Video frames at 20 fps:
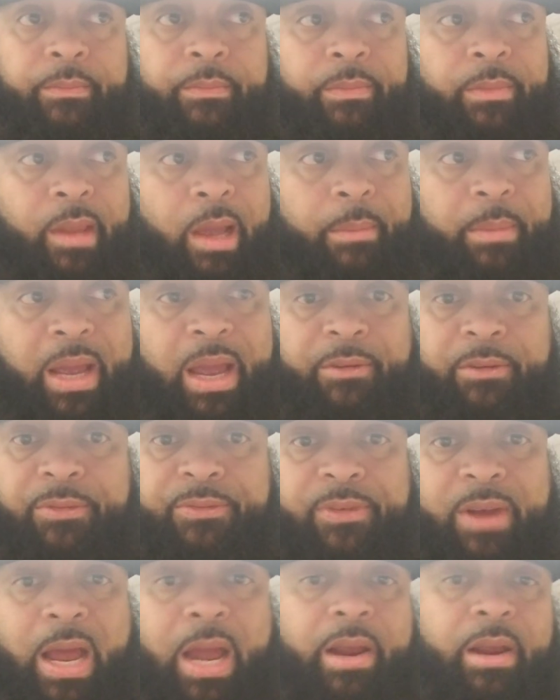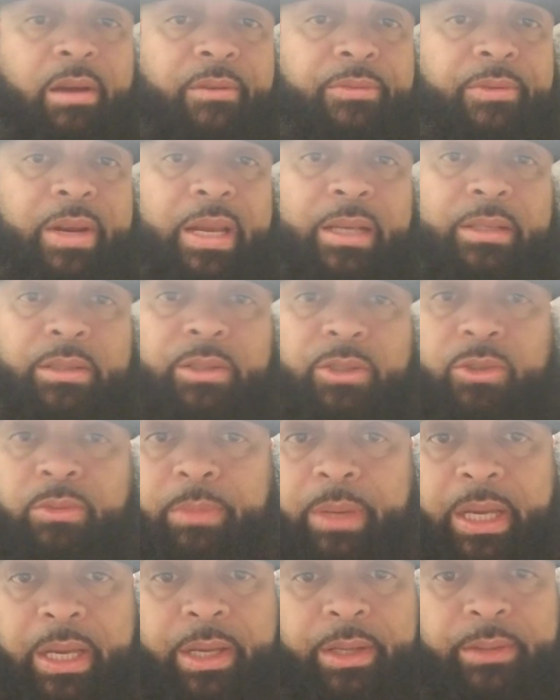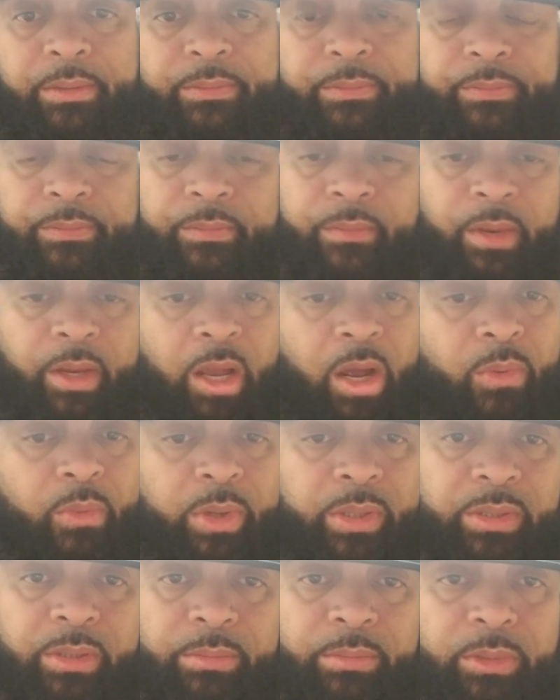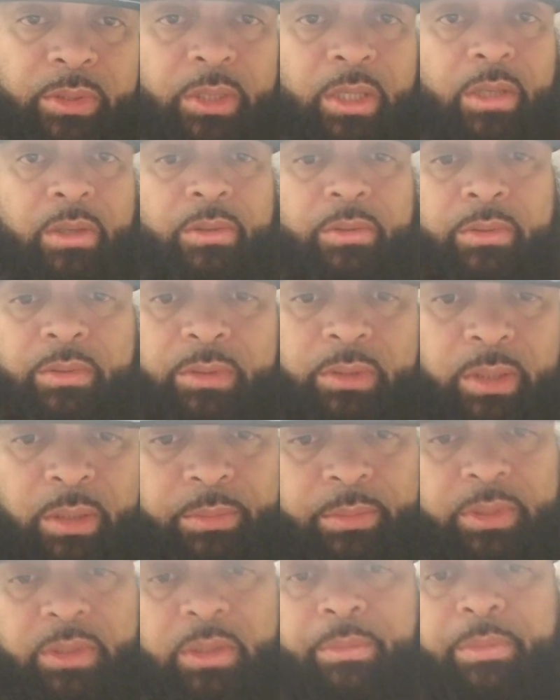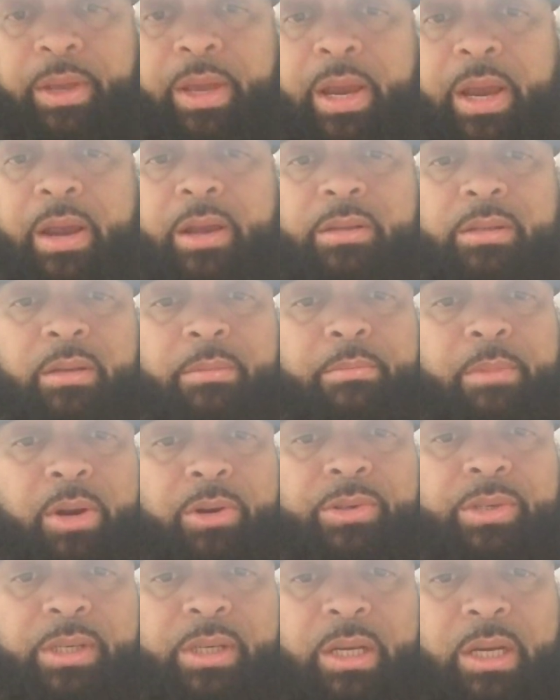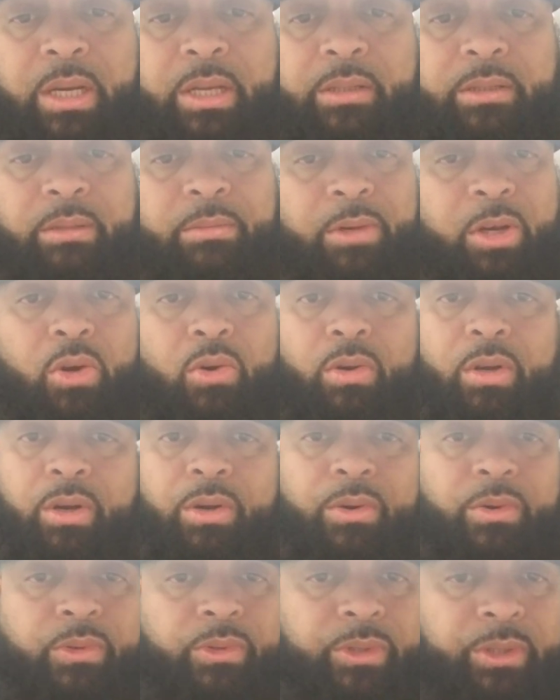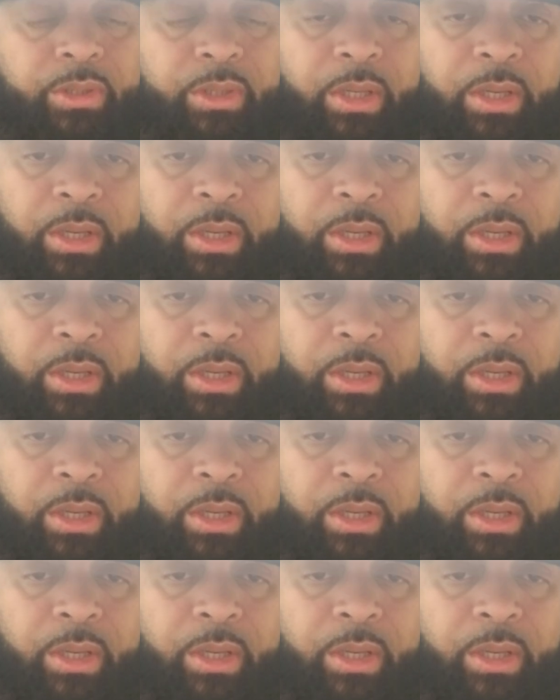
I'm gonna have a flyer up for that too, man. Y'all want some, you know, some gear, some merch done, some logos.